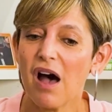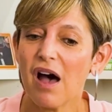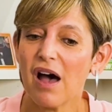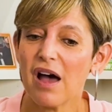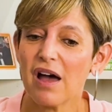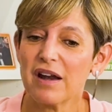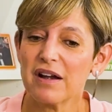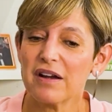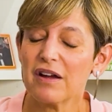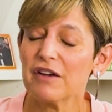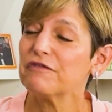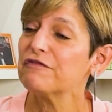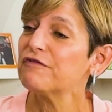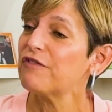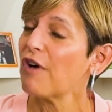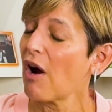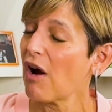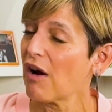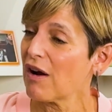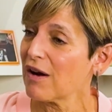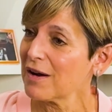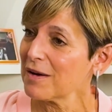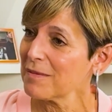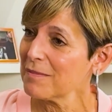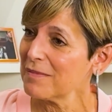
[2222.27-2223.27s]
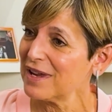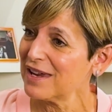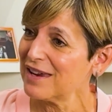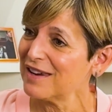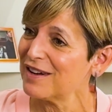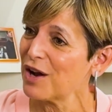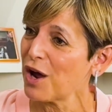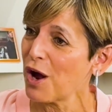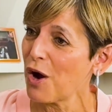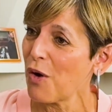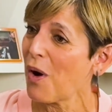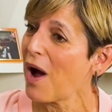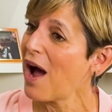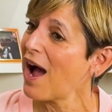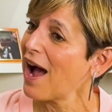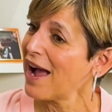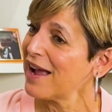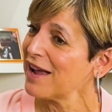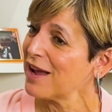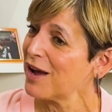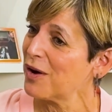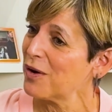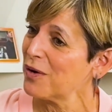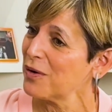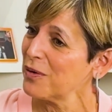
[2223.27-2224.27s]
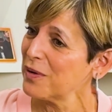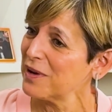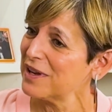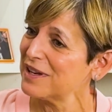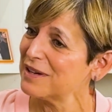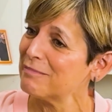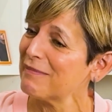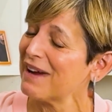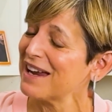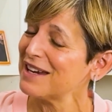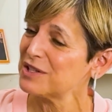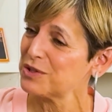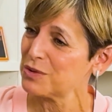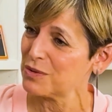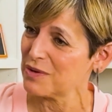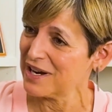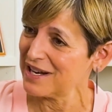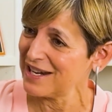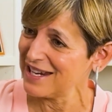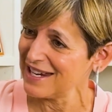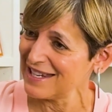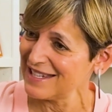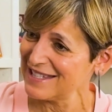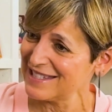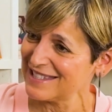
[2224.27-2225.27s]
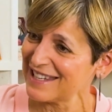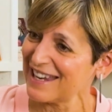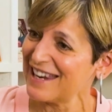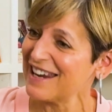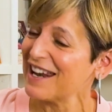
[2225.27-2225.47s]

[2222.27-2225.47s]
On a farm in Ohio in my 20s.